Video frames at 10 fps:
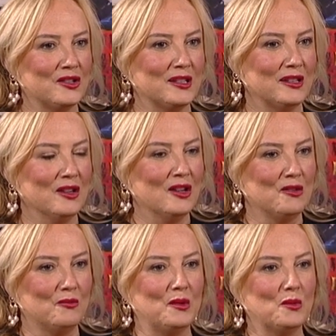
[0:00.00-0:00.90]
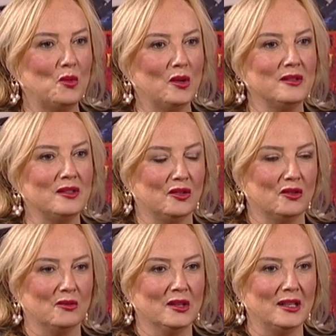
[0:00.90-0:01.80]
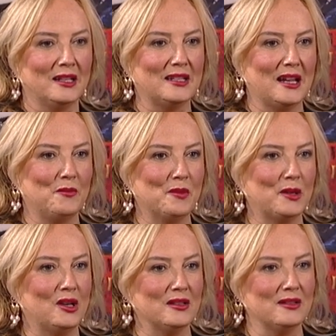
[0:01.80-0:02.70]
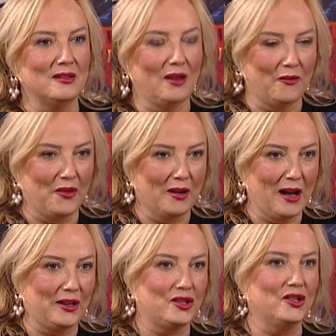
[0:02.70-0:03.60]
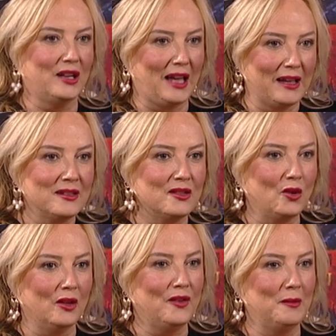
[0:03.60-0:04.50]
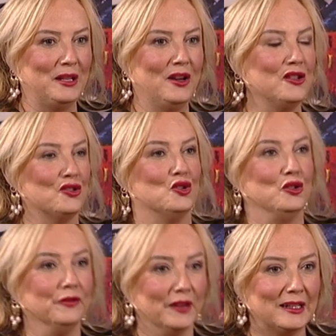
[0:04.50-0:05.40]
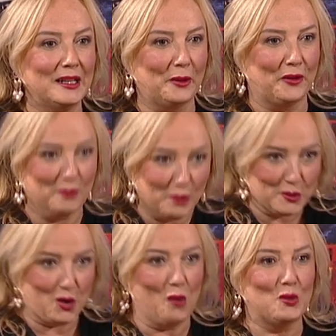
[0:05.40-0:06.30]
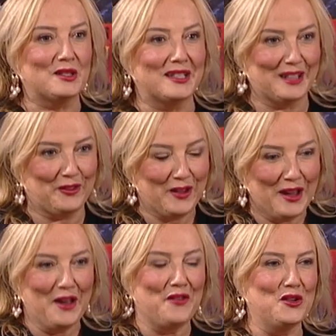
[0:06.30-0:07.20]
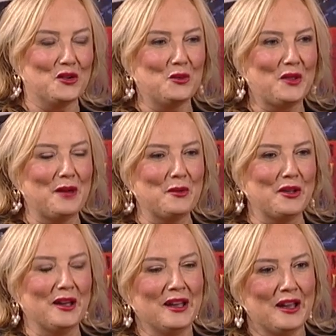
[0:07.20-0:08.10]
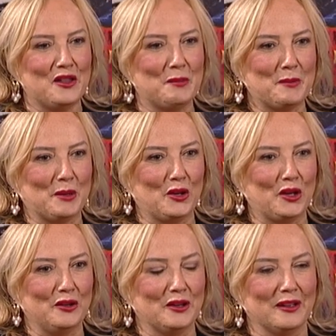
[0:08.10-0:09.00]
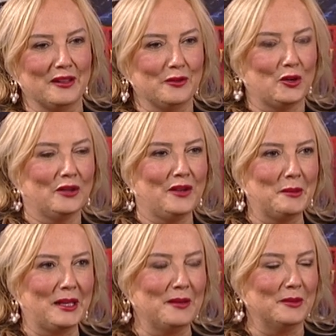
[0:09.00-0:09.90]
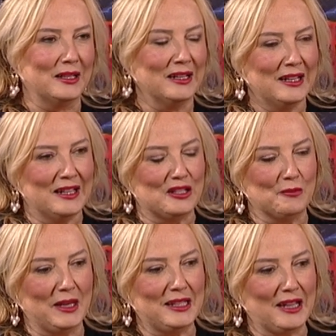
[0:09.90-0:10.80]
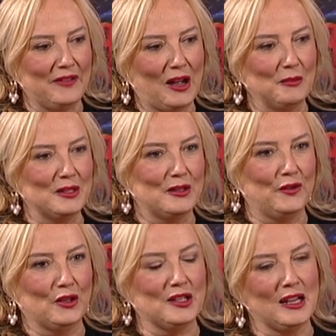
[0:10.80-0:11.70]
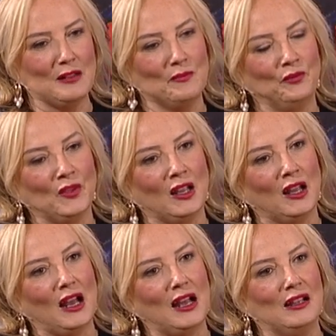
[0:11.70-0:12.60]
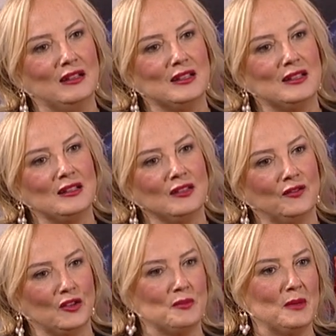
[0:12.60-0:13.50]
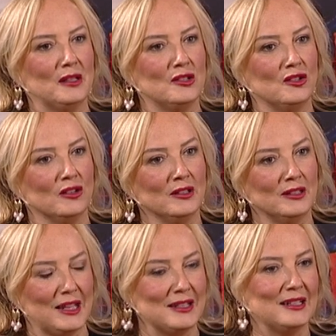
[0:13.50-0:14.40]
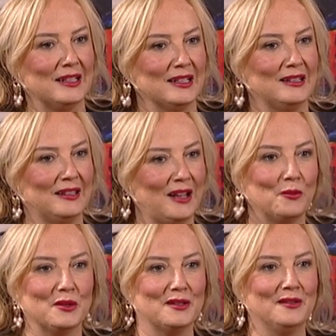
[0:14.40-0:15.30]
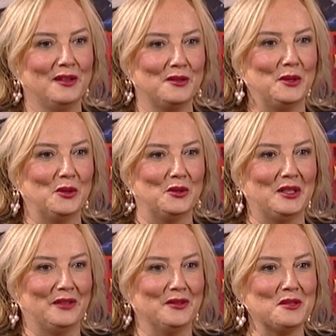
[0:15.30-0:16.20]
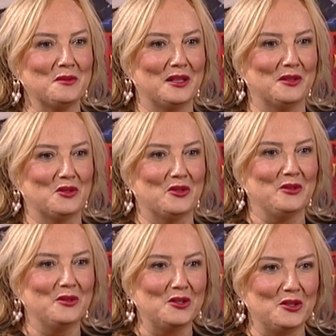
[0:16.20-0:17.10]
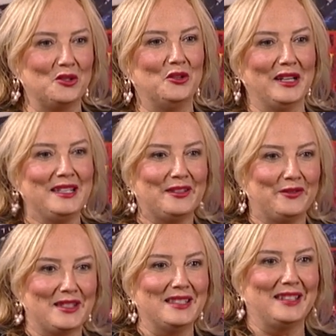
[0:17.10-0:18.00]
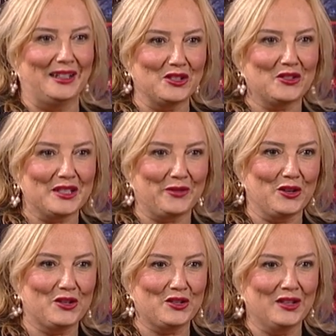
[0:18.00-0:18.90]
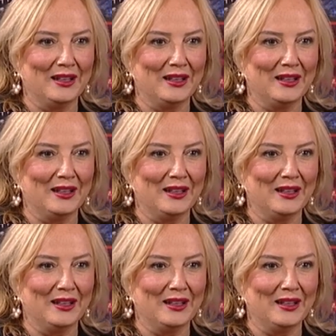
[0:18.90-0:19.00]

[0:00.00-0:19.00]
He said, we were once, you know, condemned them because of their attitude against the royal family. Now they're too friendly with them. It was almost as if, you know, they were the people who the royal family came to meet. And that was the first time as First Minister designate that that was, as we know, the only difference between those roles. You greet visiting dignitaries first.